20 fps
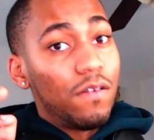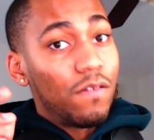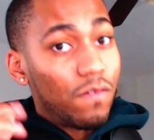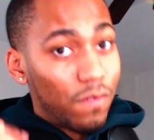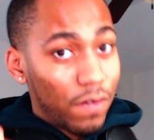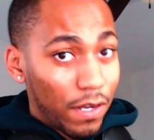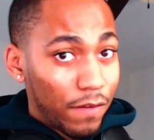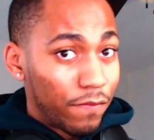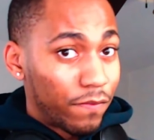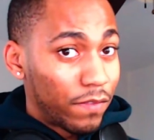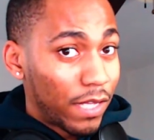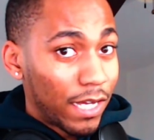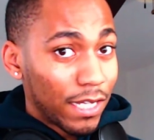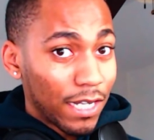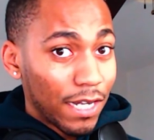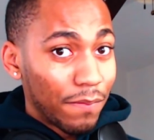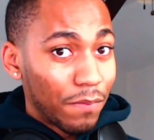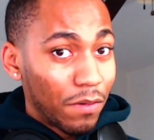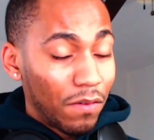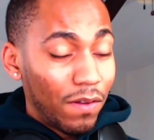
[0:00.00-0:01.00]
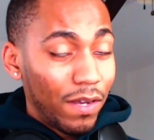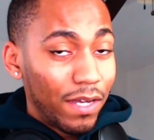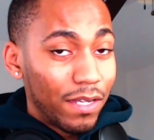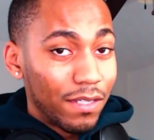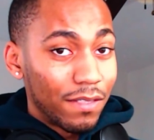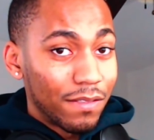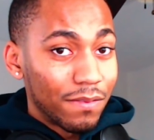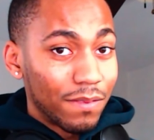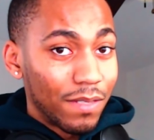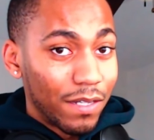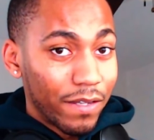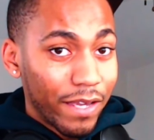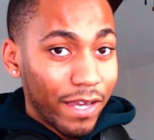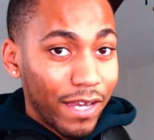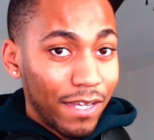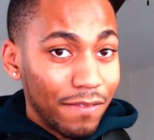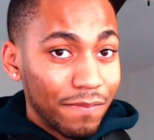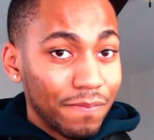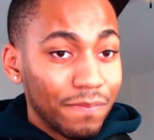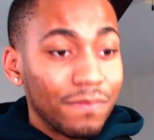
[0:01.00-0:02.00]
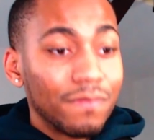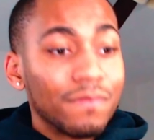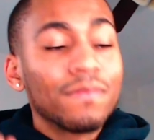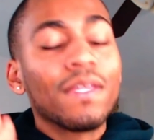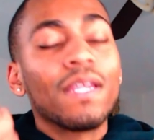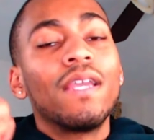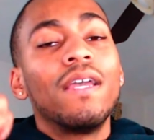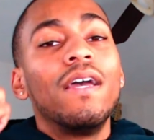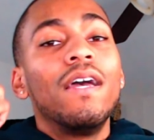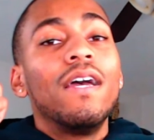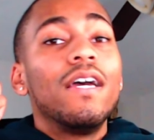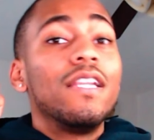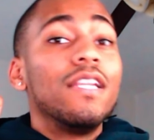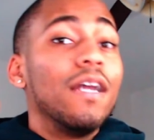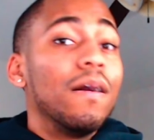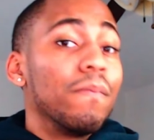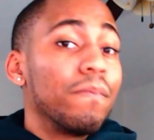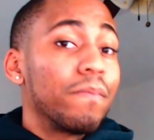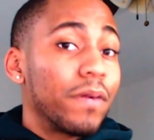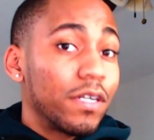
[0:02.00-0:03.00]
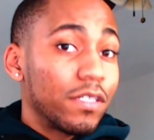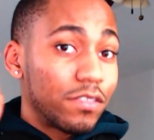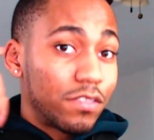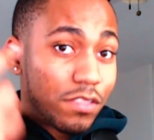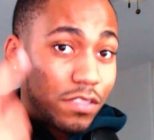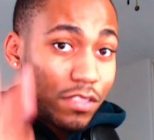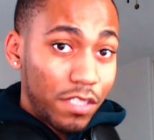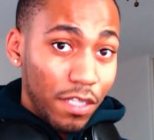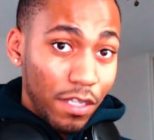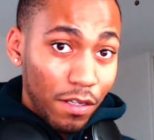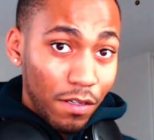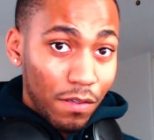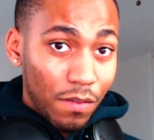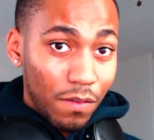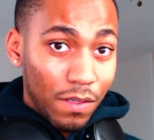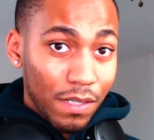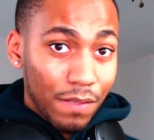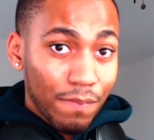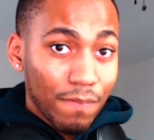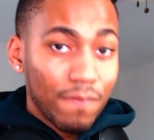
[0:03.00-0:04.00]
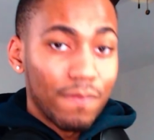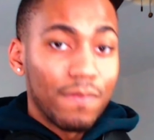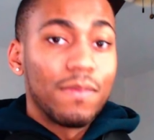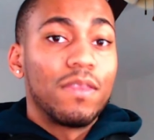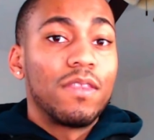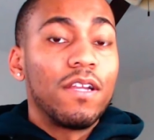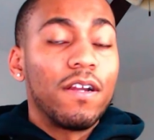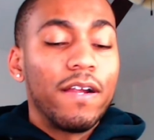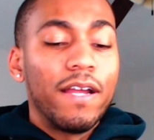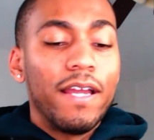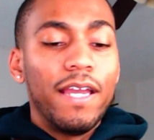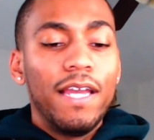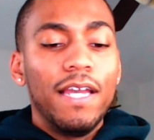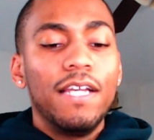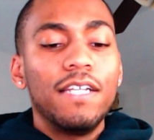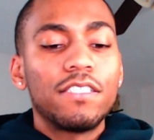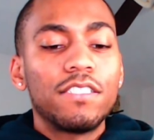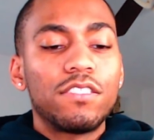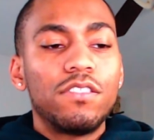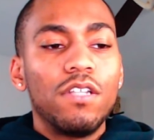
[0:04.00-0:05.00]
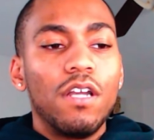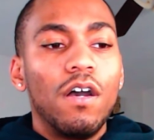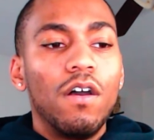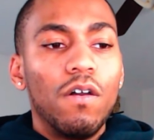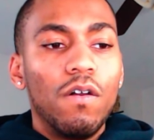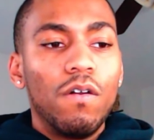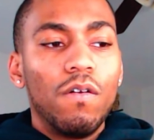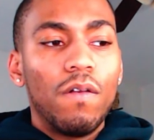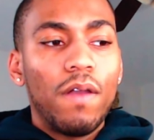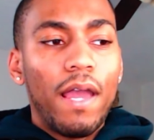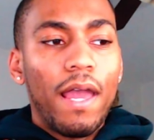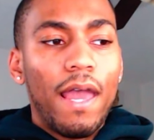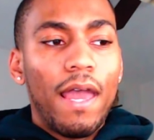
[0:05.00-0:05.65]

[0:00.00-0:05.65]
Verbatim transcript: Red flag number one, okay? Number two, there is no